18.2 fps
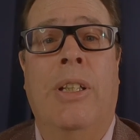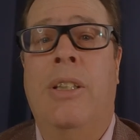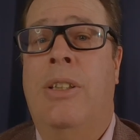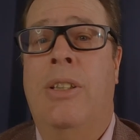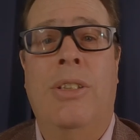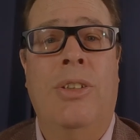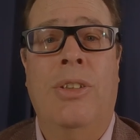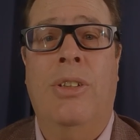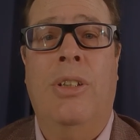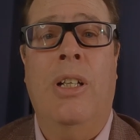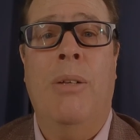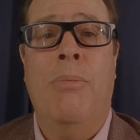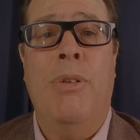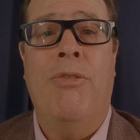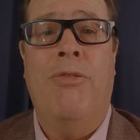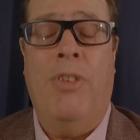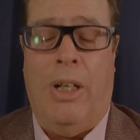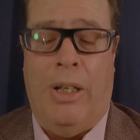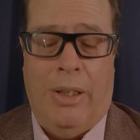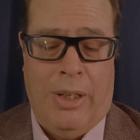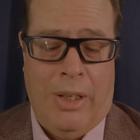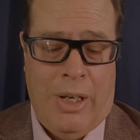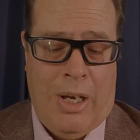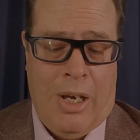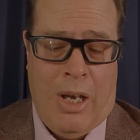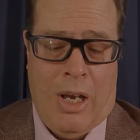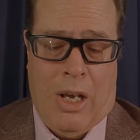This is going to be fun.
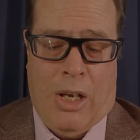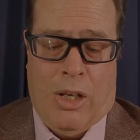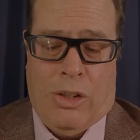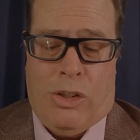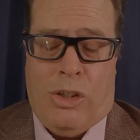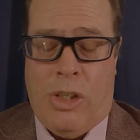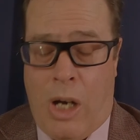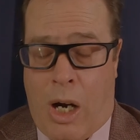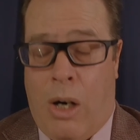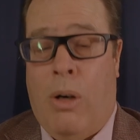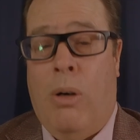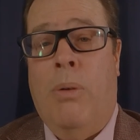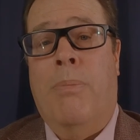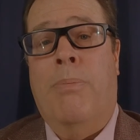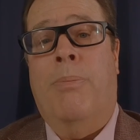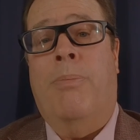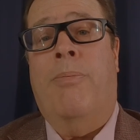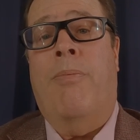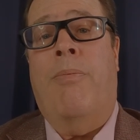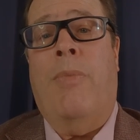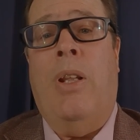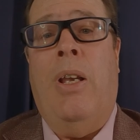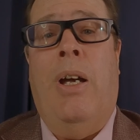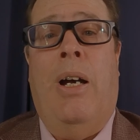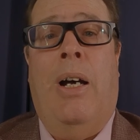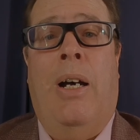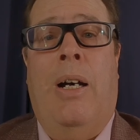So
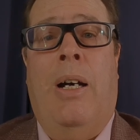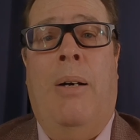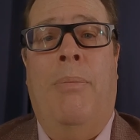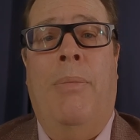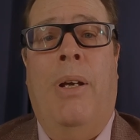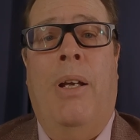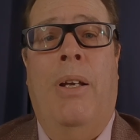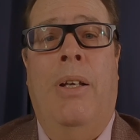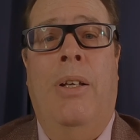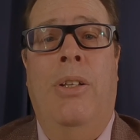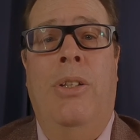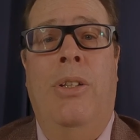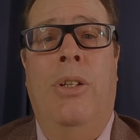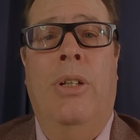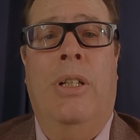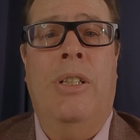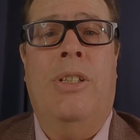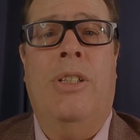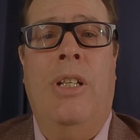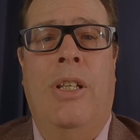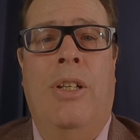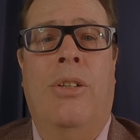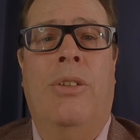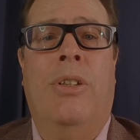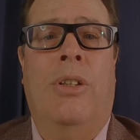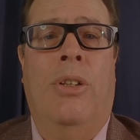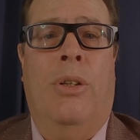you can see
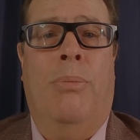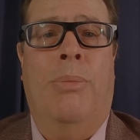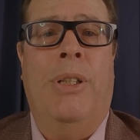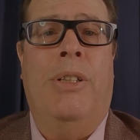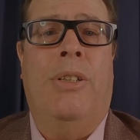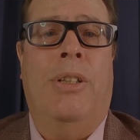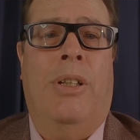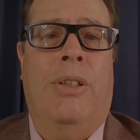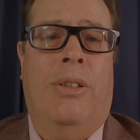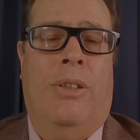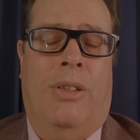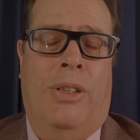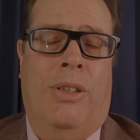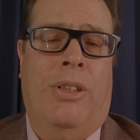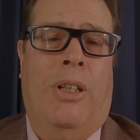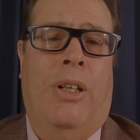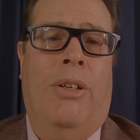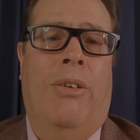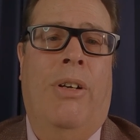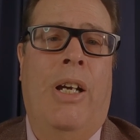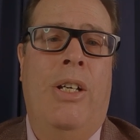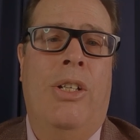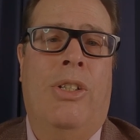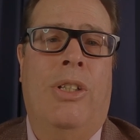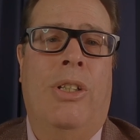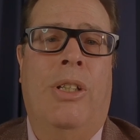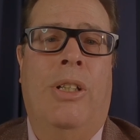there's a little bit
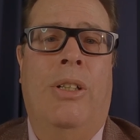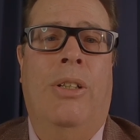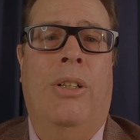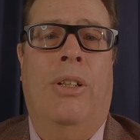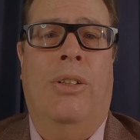discoloration.